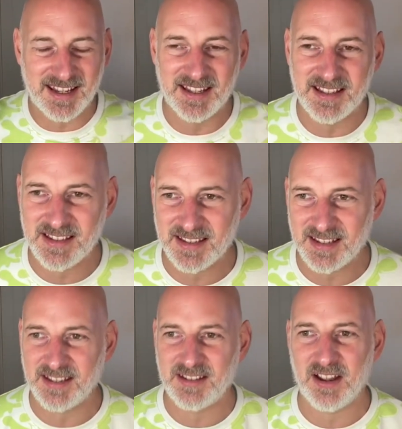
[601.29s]
is
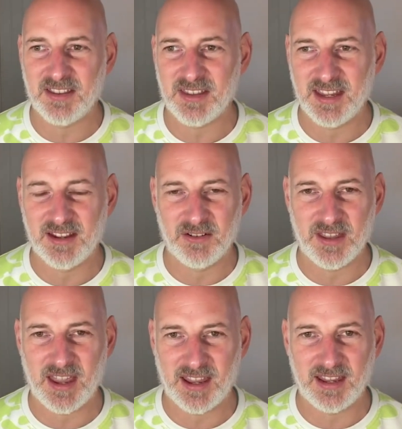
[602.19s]
neither here nor
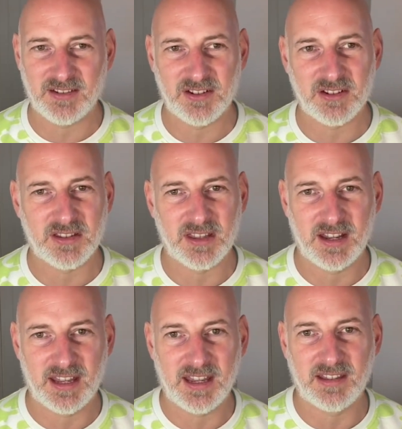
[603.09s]
there. It's just
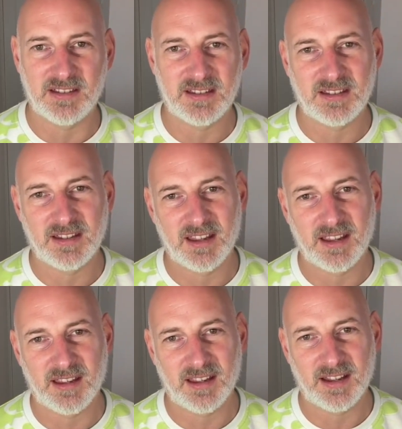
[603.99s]
that it is,
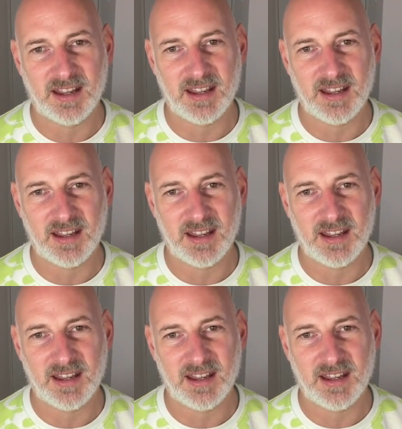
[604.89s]
and it